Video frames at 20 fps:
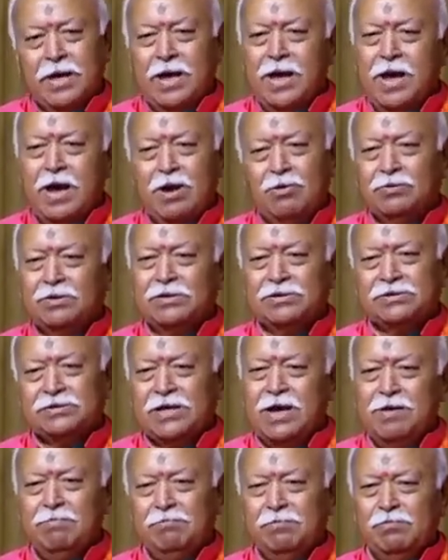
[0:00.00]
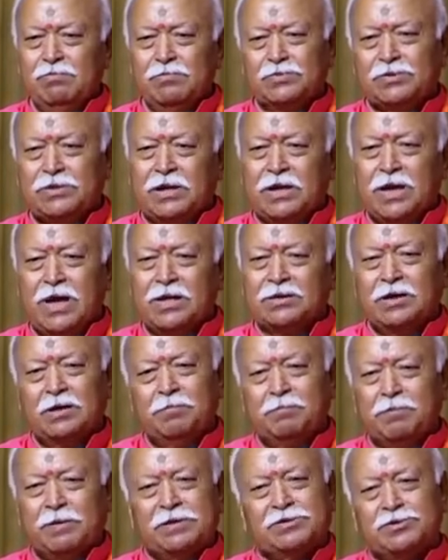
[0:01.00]
they have the same
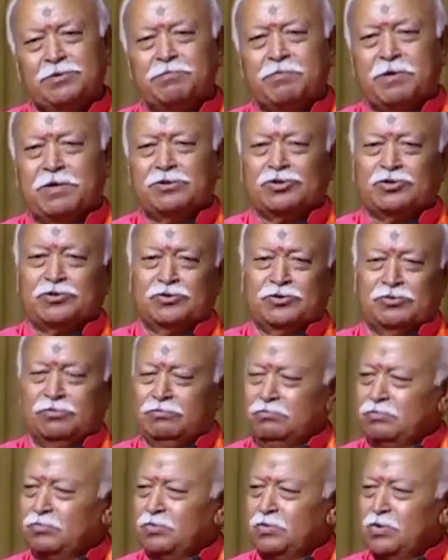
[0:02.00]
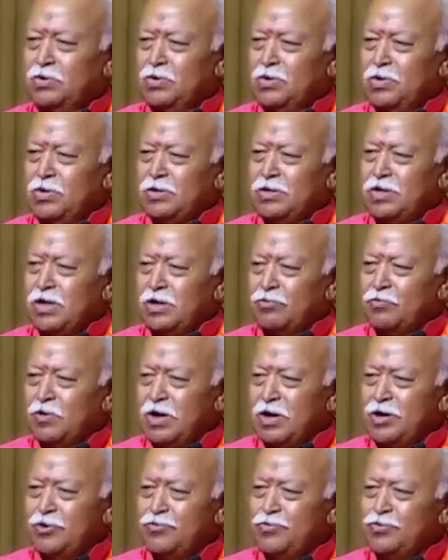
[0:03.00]
Sanatan principles, their
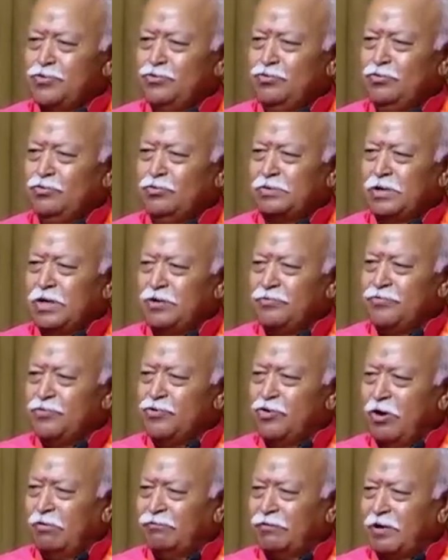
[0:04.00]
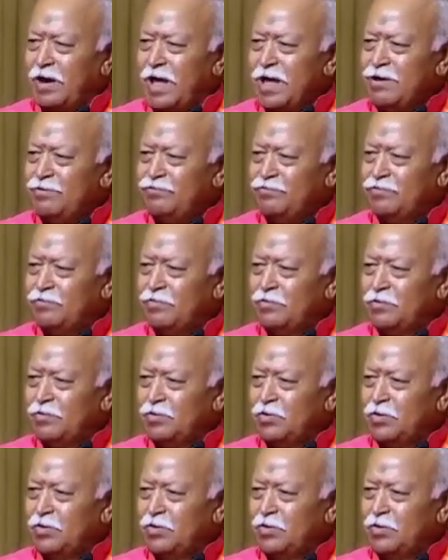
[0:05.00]
worldview, their view of life,